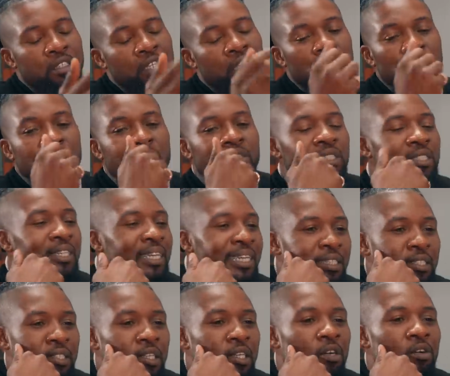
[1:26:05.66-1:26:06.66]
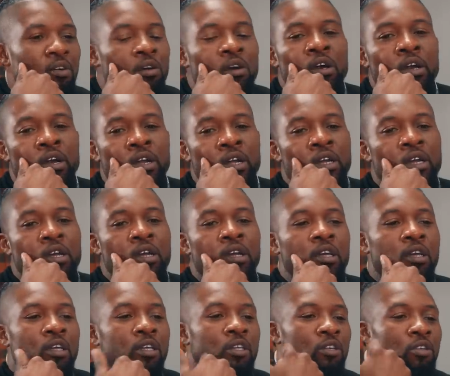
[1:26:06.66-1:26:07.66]
Say you're sneezing or
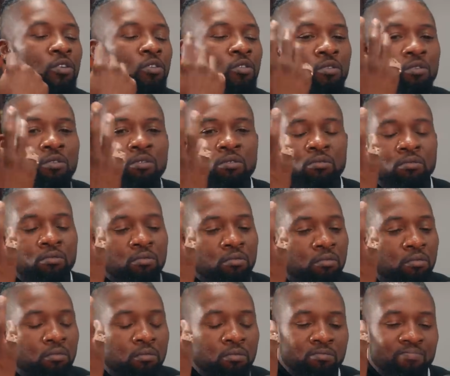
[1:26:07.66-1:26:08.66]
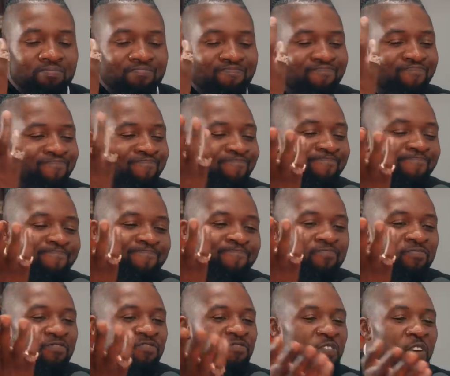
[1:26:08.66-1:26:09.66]
you
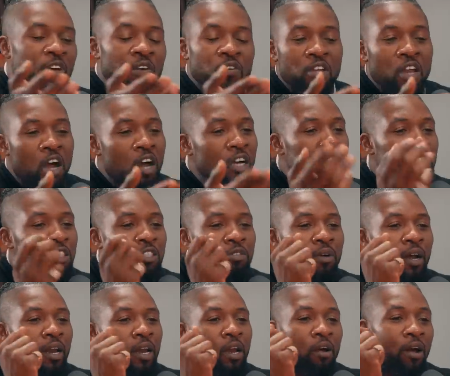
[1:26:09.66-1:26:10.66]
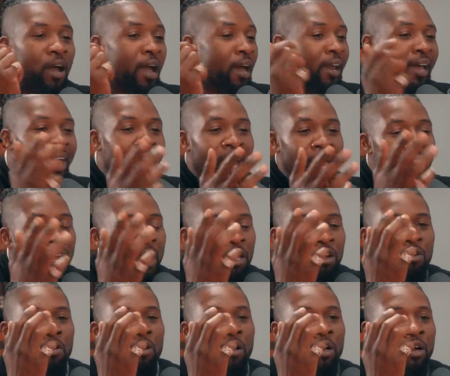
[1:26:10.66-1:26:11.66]
felt nauseous right now or had a
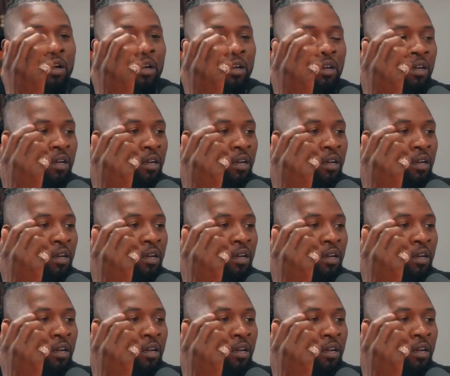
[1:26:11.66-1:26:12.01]
headache or mm, yeah.